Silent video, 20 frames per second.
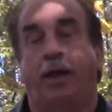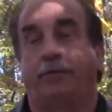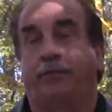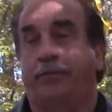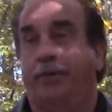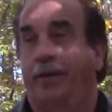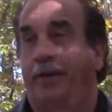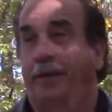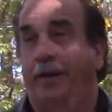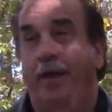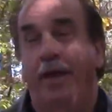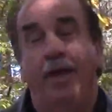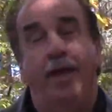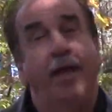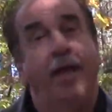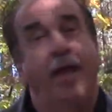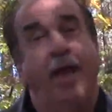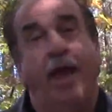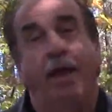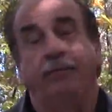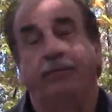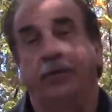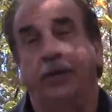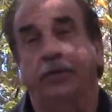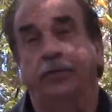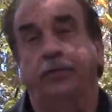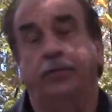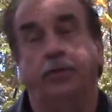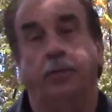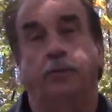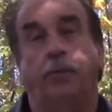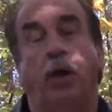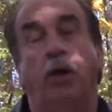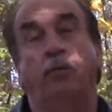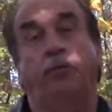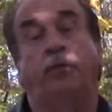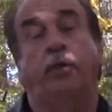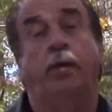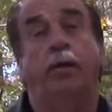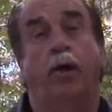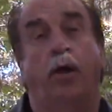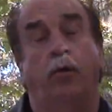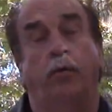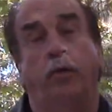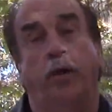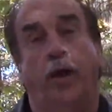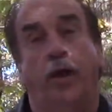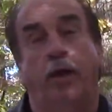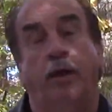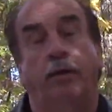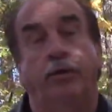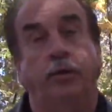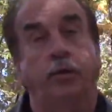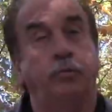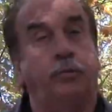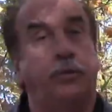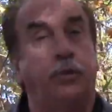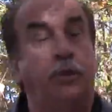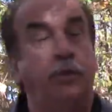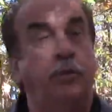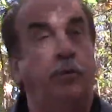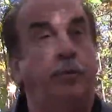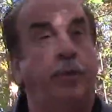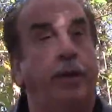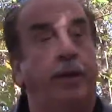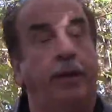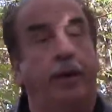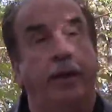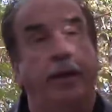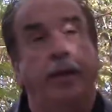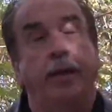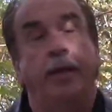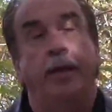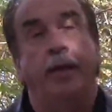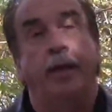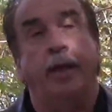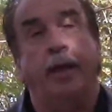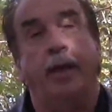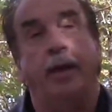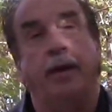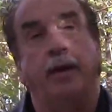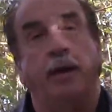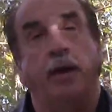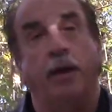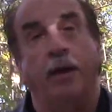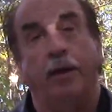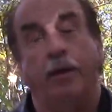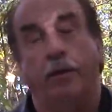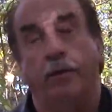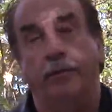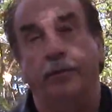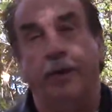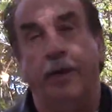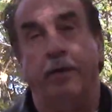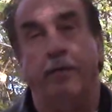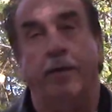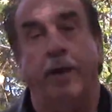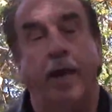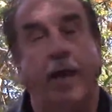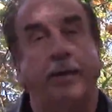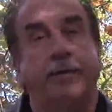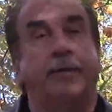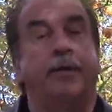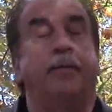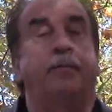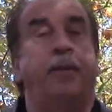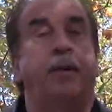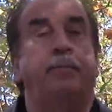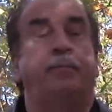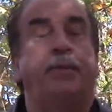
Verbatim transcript: I've seen, I've seen some posting on uh, YouTube and and uh, on the internet, uh,